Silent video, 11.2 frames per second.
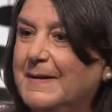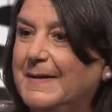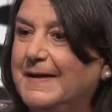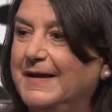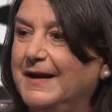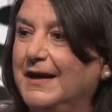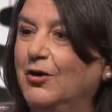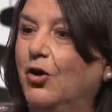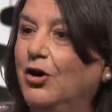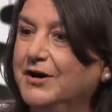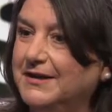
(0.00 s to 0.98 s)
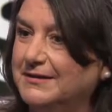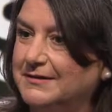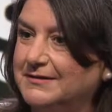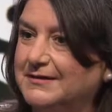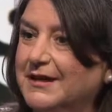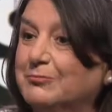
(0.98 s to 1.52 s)
uh, oil
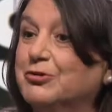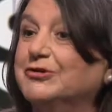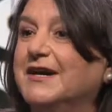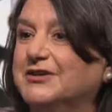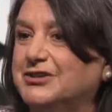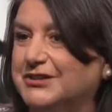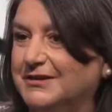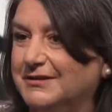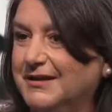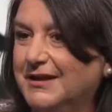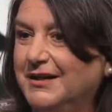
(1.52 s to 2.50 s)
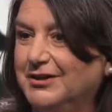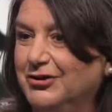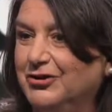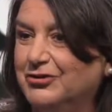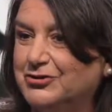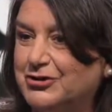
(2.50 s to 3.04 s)
uh, production, you
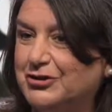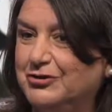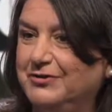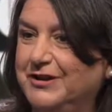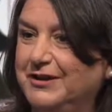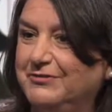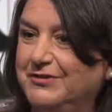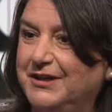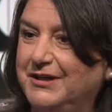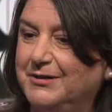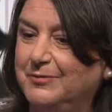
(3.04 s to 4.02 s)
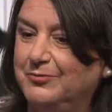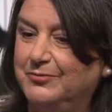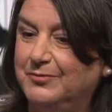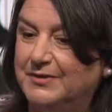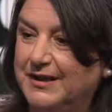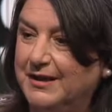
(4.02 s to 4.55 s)
know, so we, we
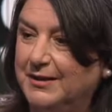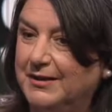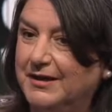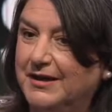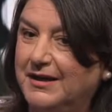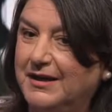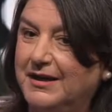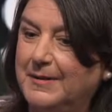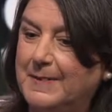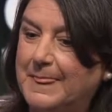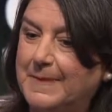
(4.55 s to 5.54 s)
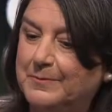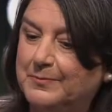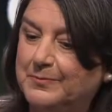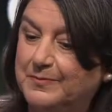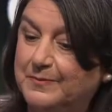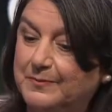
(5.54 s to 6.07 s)
the uh,
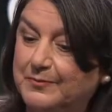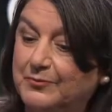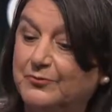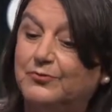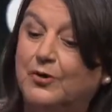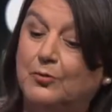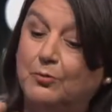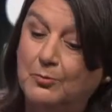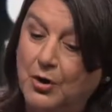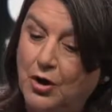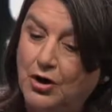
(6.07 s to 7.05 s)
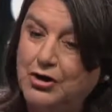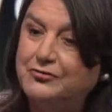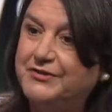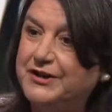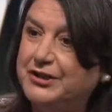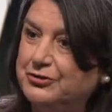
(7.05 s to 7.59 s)
more we
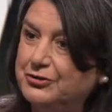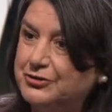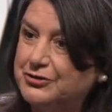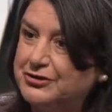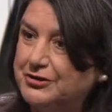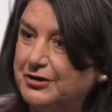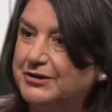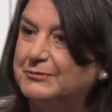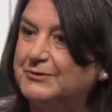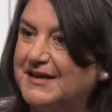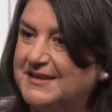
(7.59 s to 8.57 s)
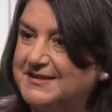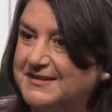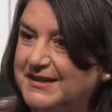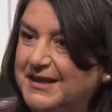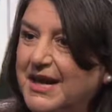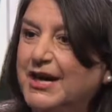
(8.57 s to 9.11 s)
use the plastic,
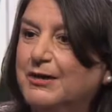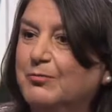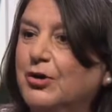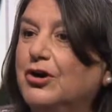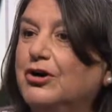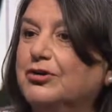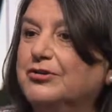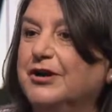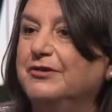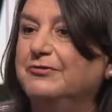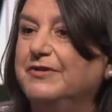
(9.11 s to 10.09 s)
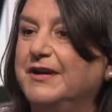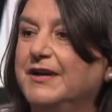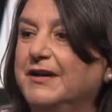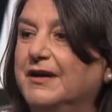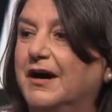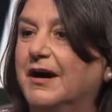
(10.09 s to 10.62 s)
more
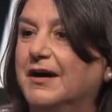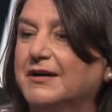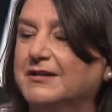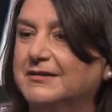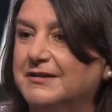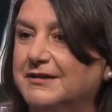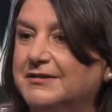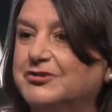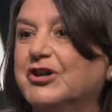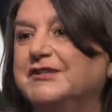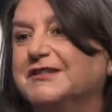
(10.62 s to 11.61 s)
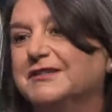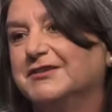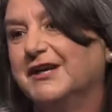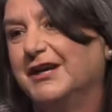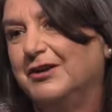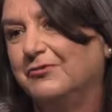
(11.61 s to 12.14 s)
we are uh, threatening
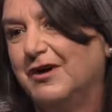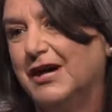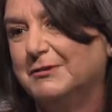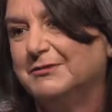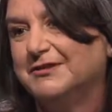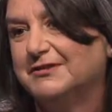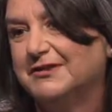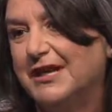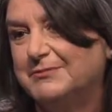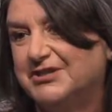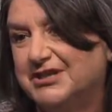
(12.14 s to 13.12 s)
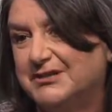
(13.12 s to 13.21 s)
the environment, right. the climate change,